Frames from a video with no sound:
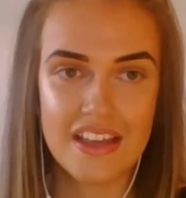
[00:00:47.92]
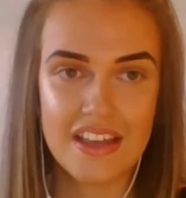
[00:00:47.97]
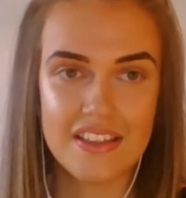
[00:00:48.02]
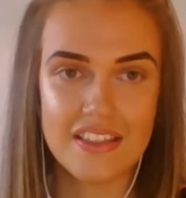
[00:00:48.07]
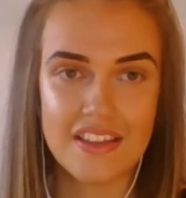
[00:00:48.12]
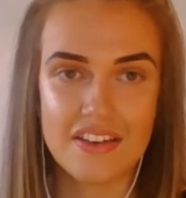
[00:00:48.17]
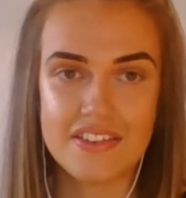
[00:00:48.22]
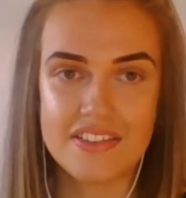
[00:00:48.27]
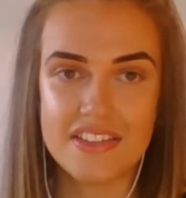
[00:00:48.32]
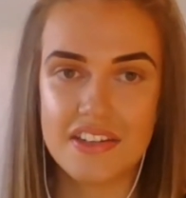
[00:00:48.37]

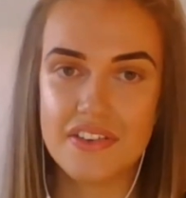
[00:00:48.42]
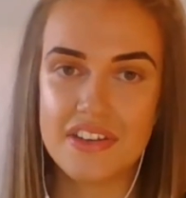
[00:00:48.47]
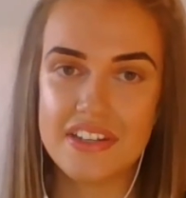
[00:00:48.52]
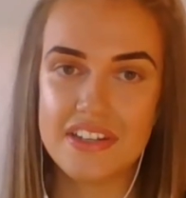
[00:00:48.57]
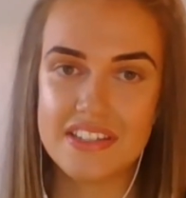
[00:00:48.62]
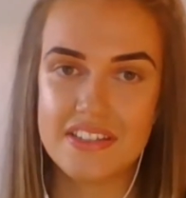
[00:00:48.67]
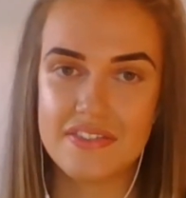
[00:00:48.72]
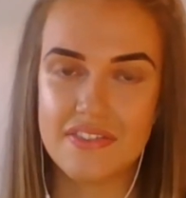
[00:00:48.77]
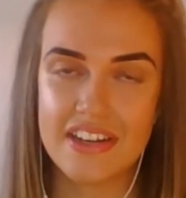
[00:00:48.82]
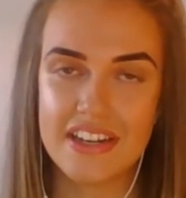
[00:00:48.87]
There is
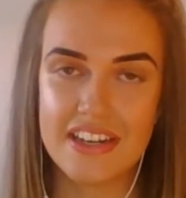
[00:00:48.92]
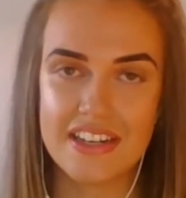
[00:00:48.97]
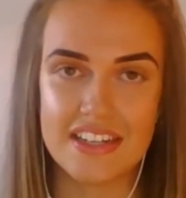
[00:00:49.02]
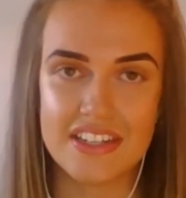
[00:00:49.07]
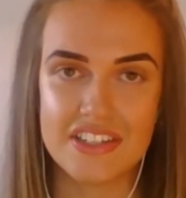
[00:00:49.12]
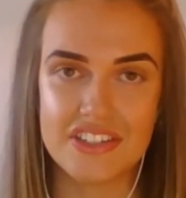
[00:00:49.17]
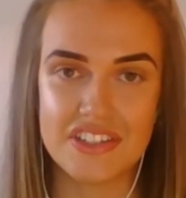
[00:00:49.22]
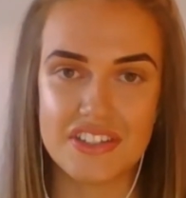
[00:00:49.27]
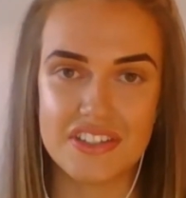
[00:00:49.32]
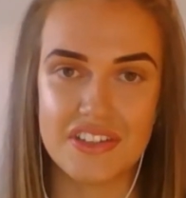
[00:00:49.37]
increasing
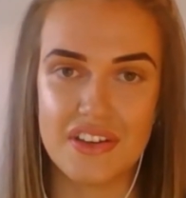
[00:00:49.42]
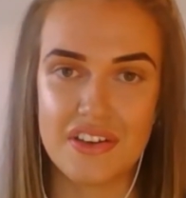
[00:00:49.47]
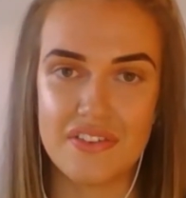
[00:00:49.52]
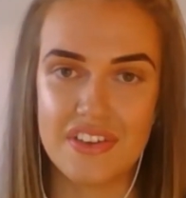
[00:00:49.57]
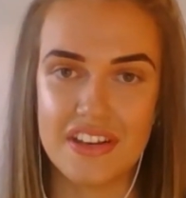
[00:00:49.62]
recognition of